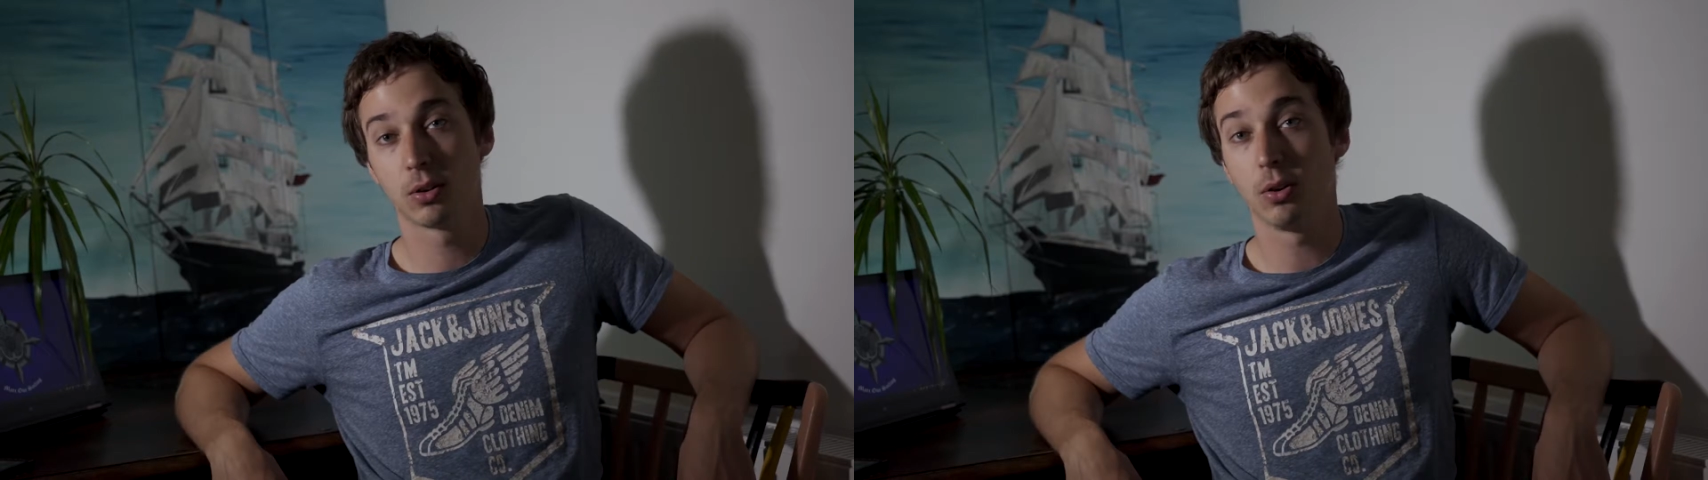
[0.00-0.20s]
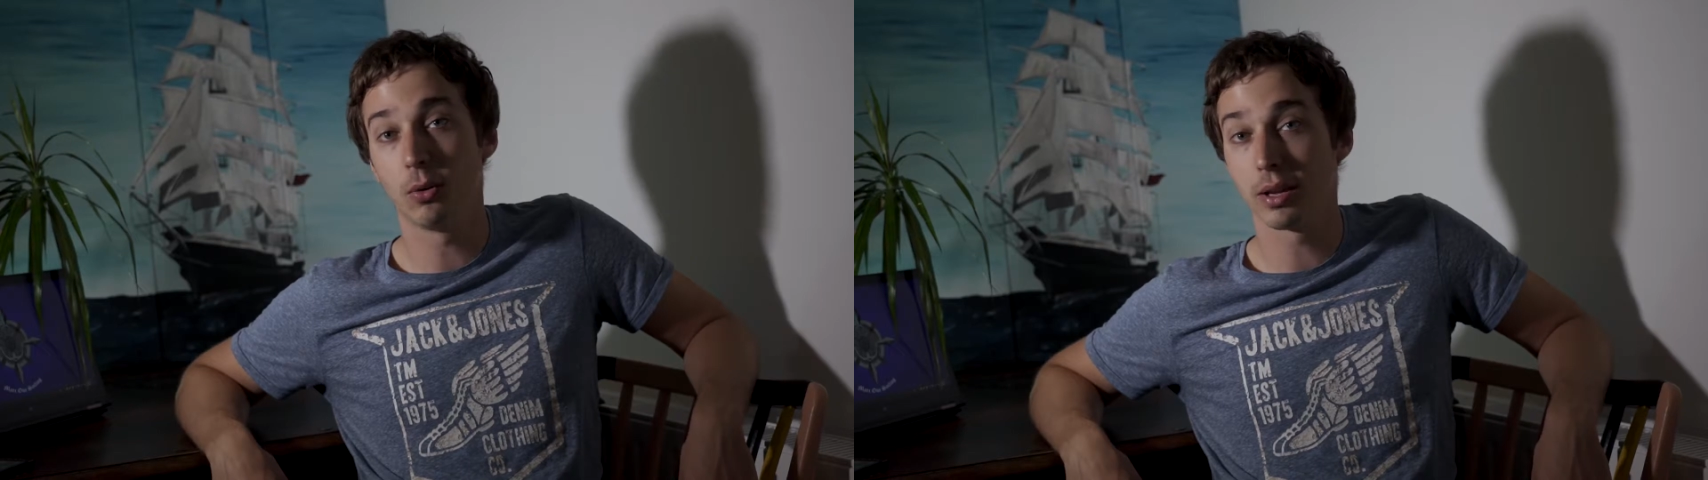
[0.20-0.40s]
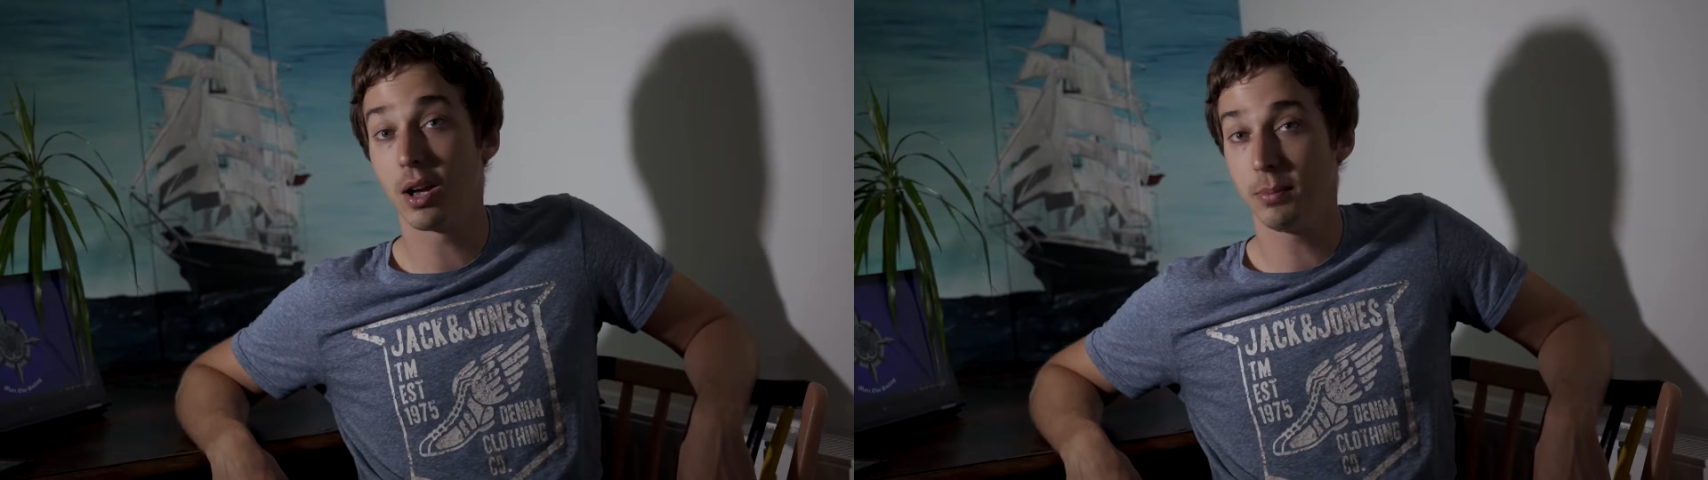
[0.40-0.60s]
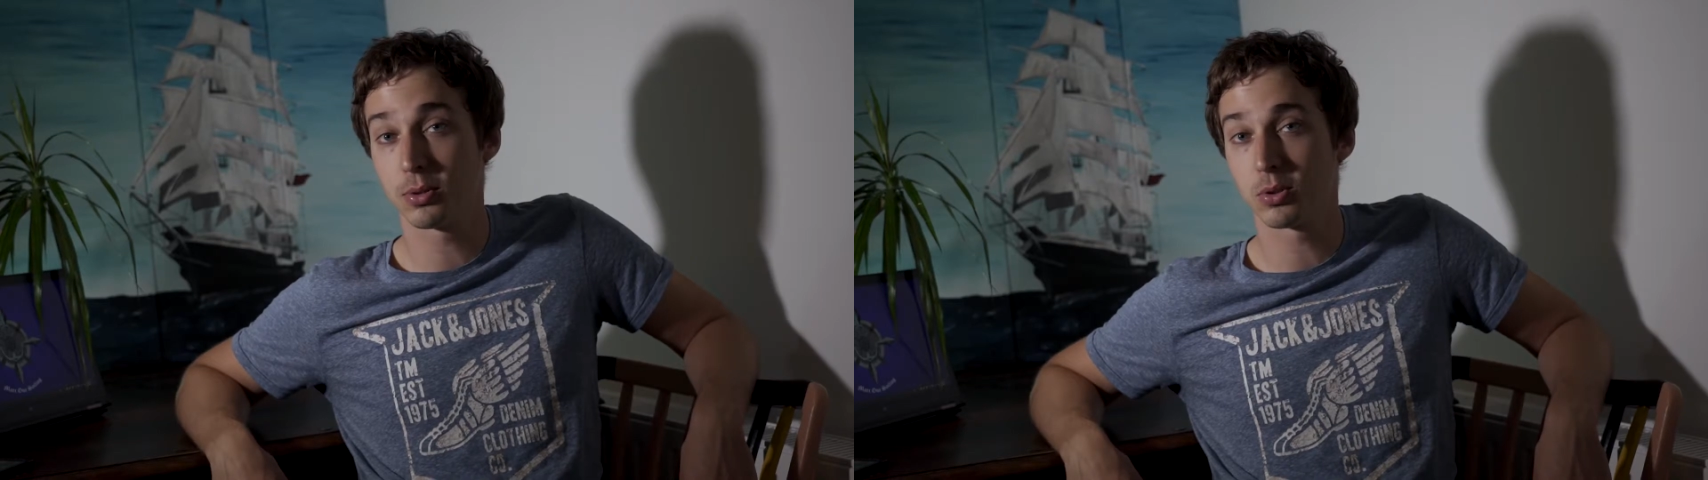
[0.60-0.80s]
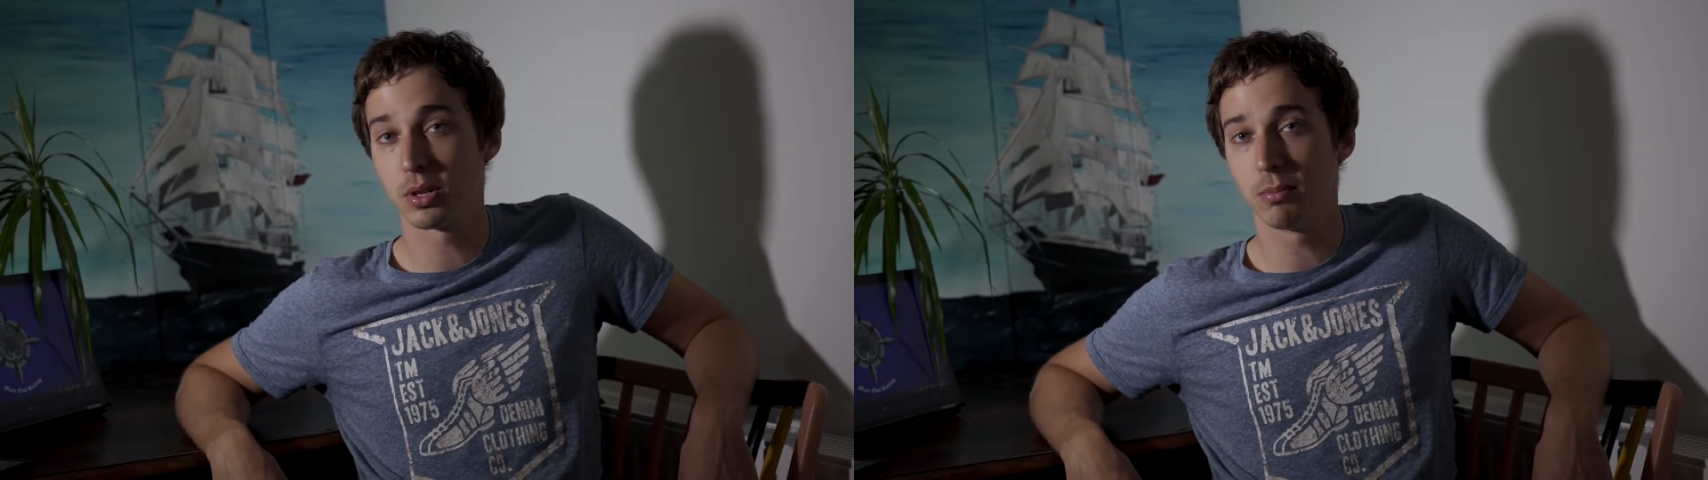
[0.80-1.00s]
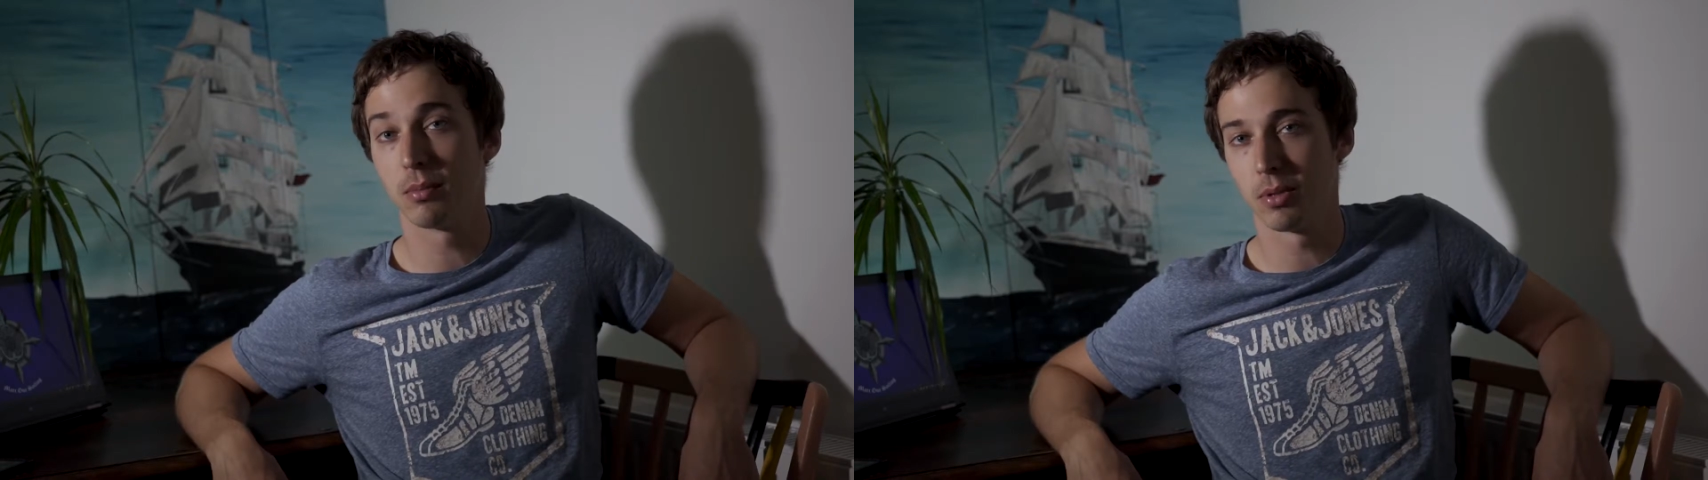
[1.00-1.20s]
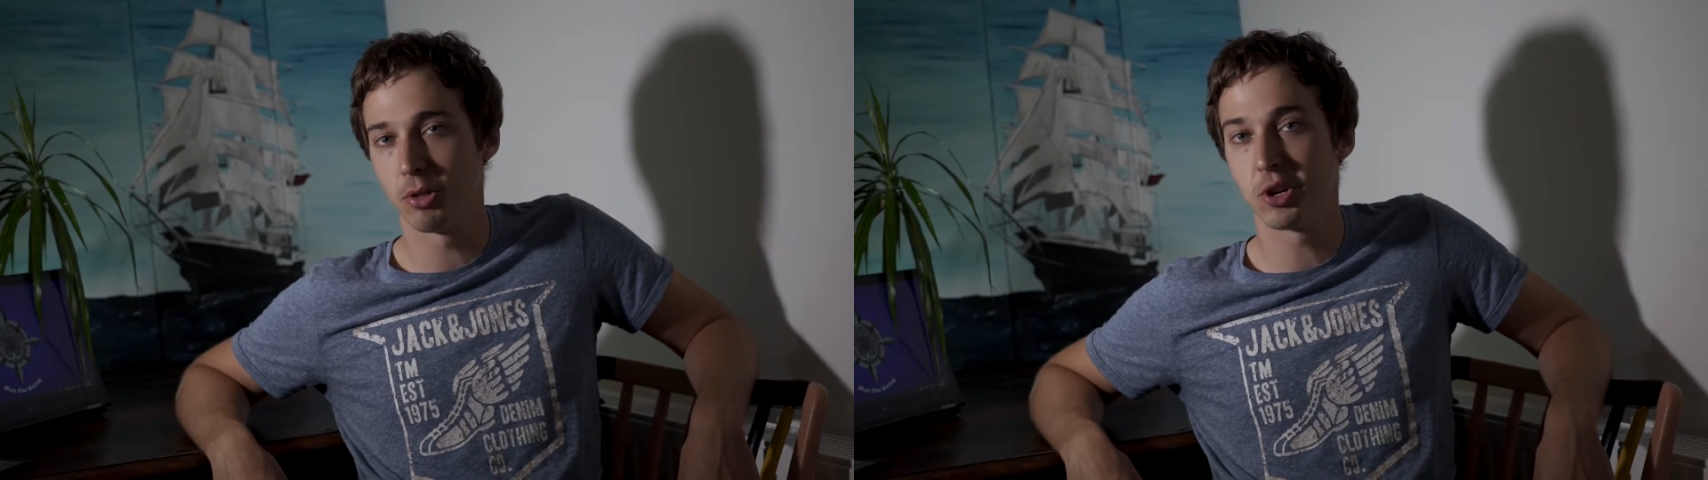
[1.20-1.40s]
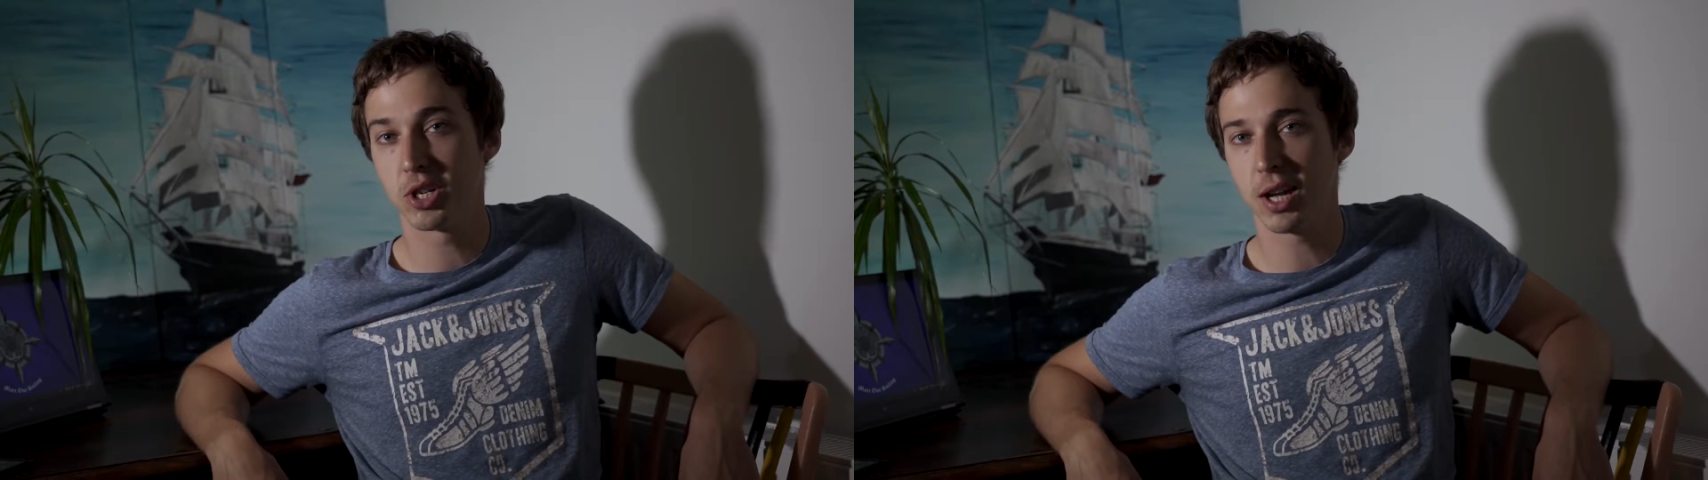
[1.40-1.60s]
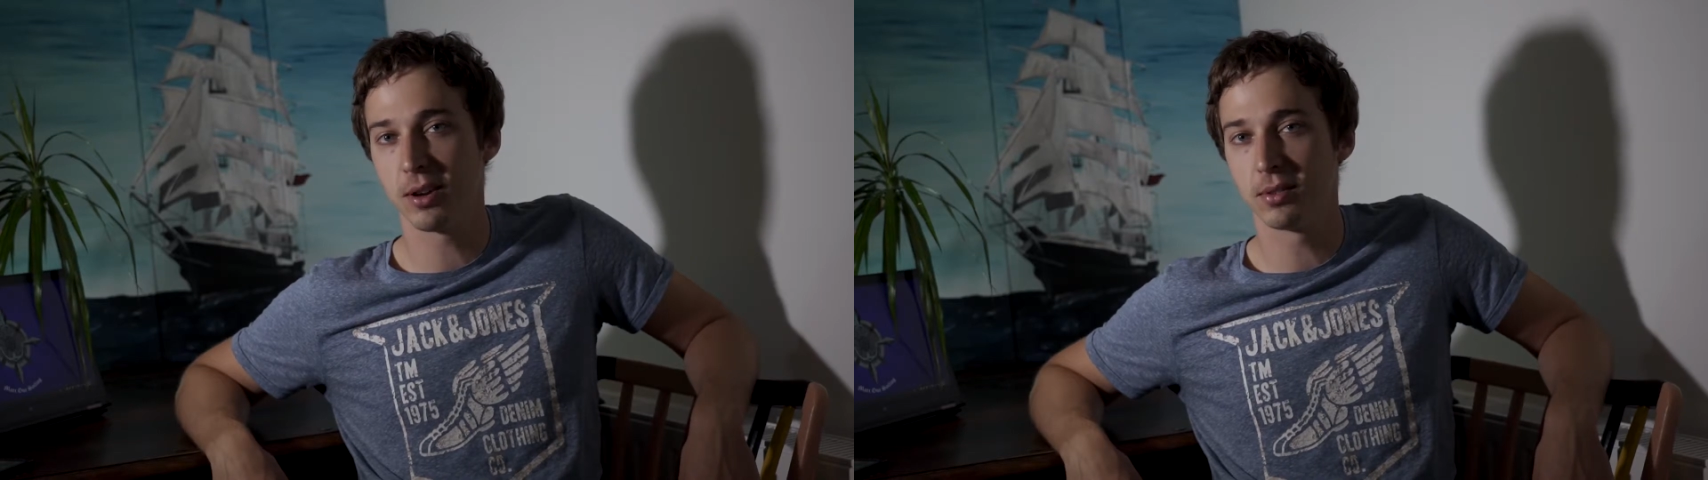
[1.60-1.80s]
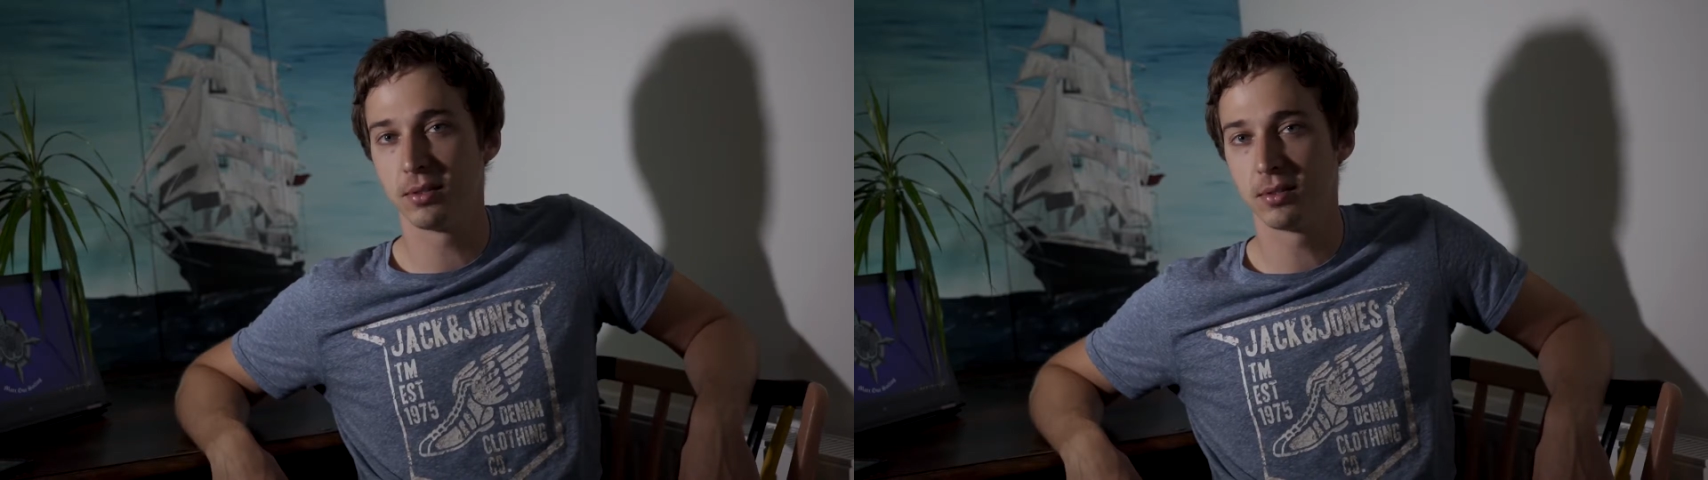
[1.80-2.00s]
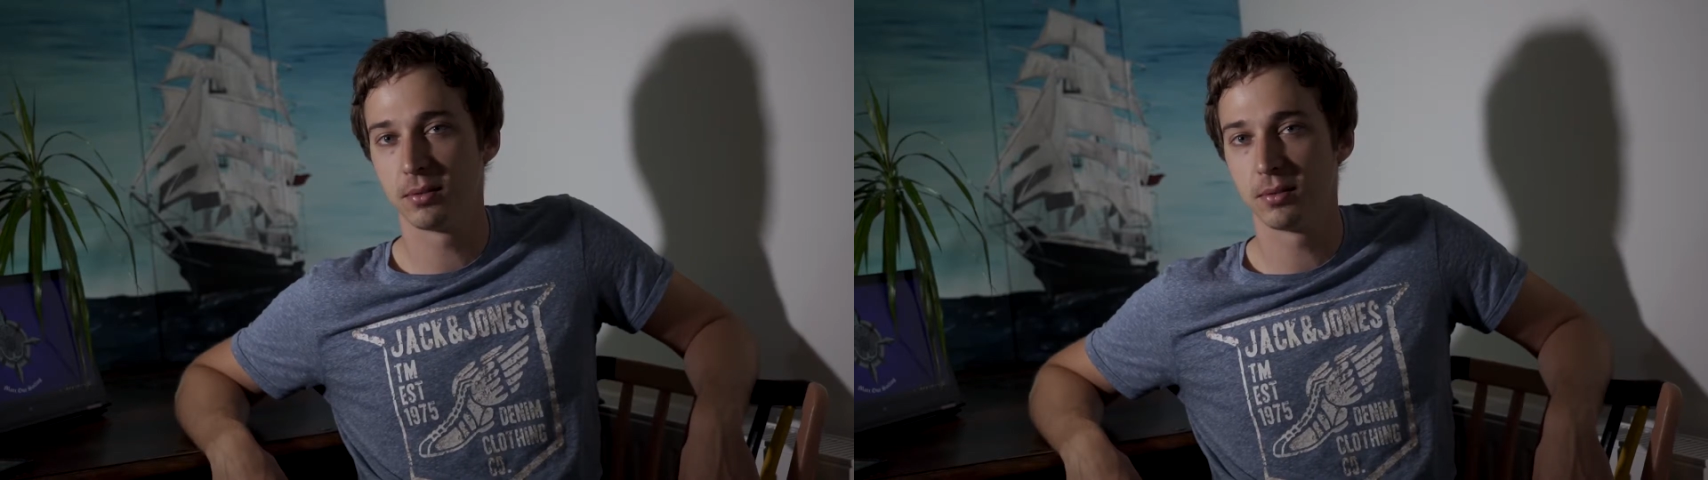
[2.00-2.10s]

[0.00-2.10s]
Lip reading: going upstream than down.